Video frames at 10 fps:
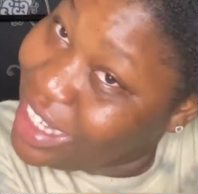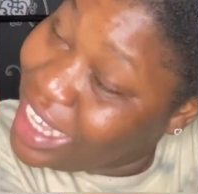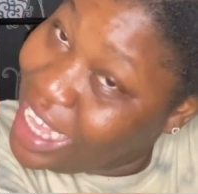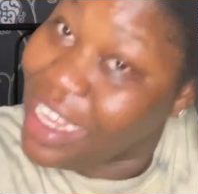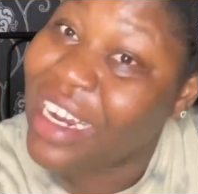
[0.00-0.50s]

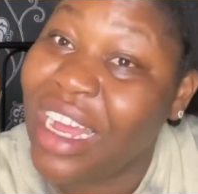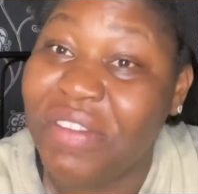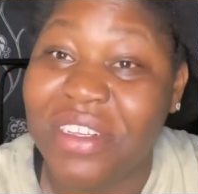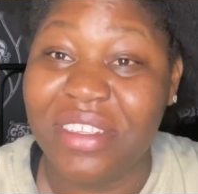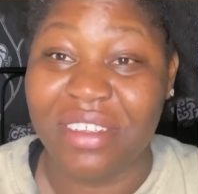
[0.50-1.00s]
I can have
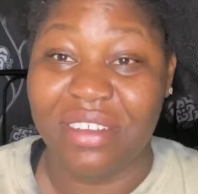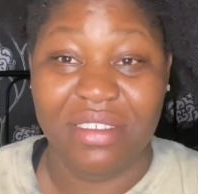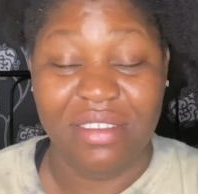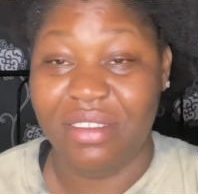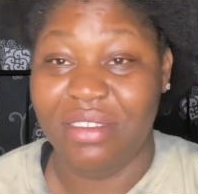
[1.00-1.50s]
it
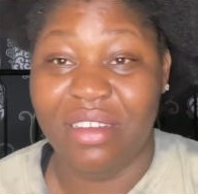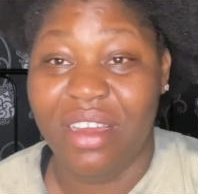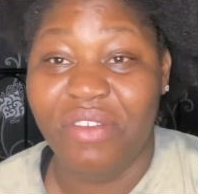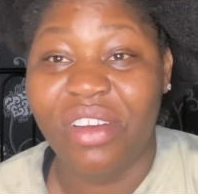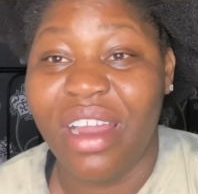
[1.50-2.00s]

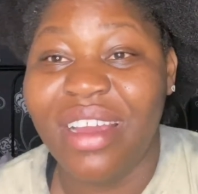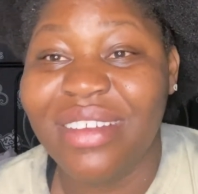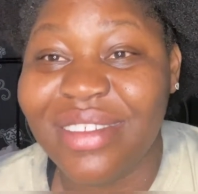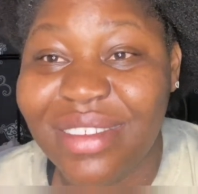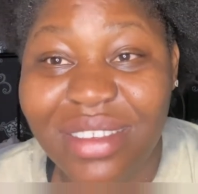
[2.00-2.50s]
every
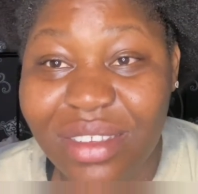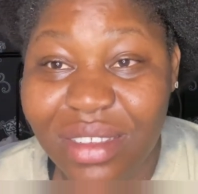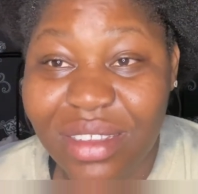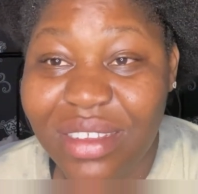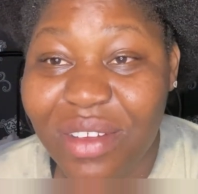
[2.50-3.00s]
night.
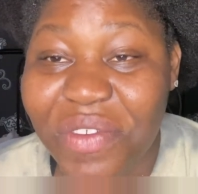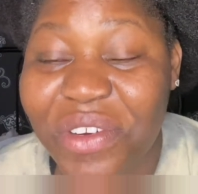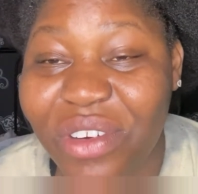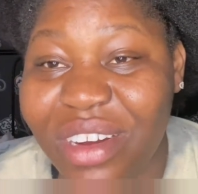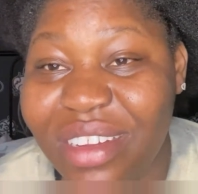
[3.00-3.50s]
There's nothing
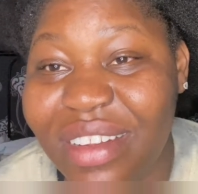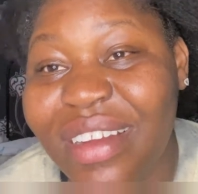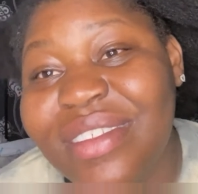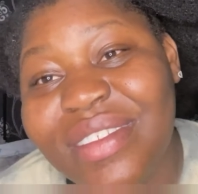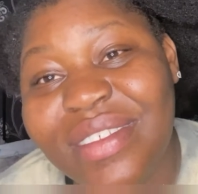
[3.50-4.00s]
wrong in
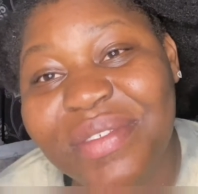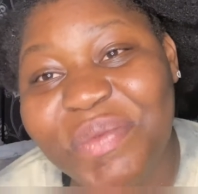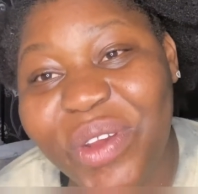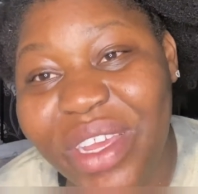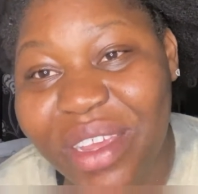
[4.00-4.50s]
that,
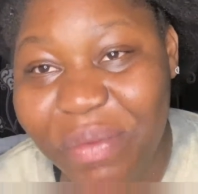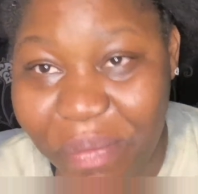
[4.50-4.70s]
okay?